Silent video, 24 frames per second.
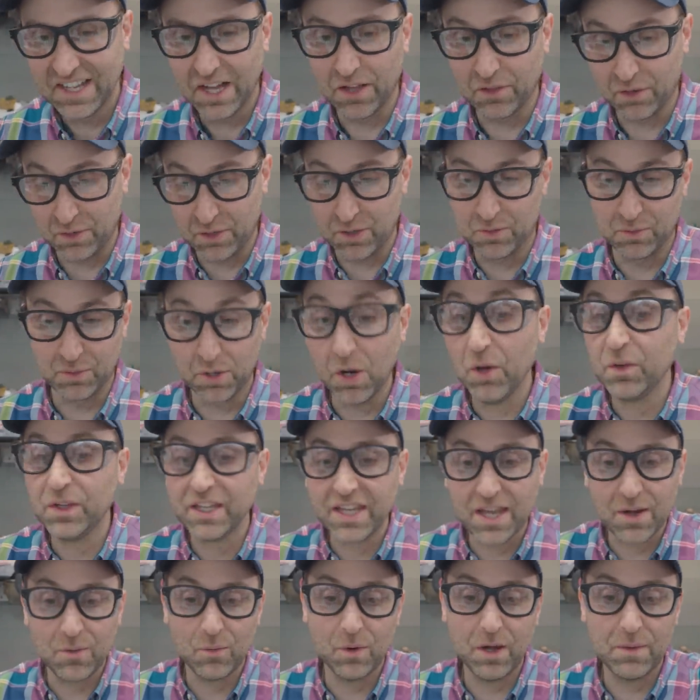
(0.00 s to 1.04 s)
Although you would
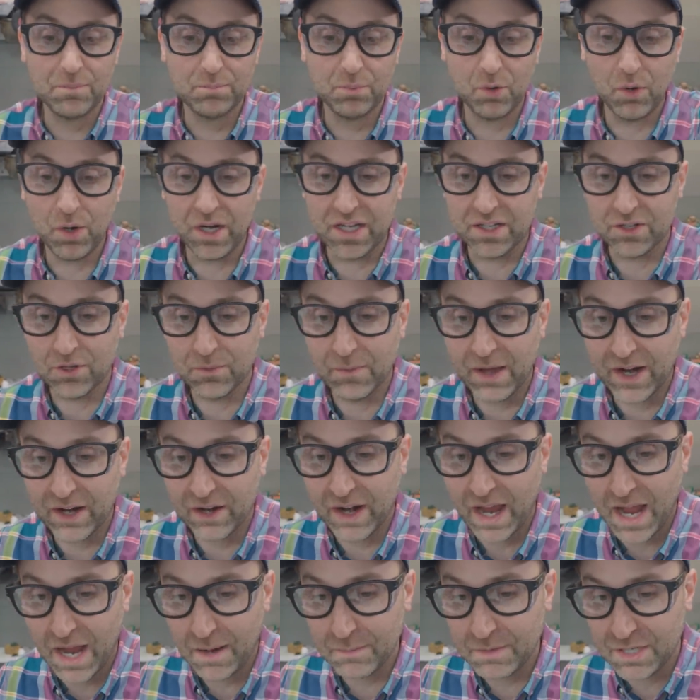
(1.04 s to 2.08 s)
only get 1 point no
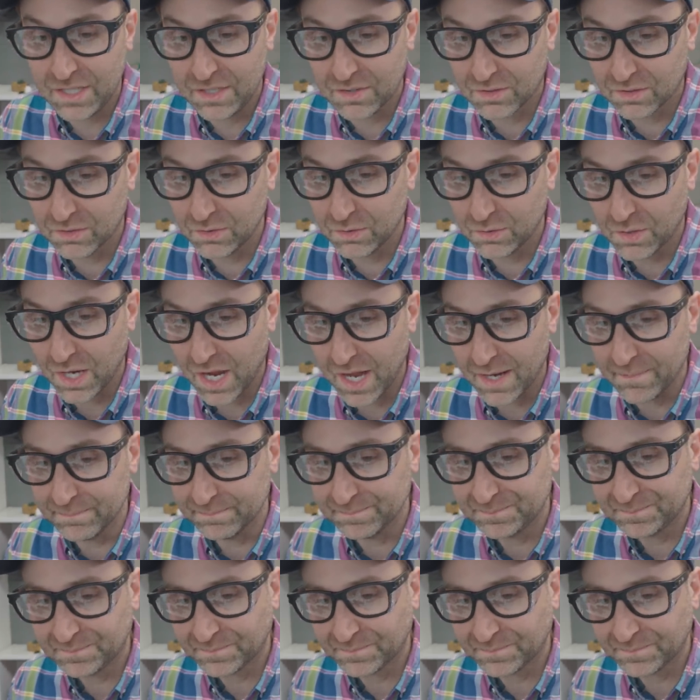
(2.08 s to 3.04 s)
matter how many you glued on.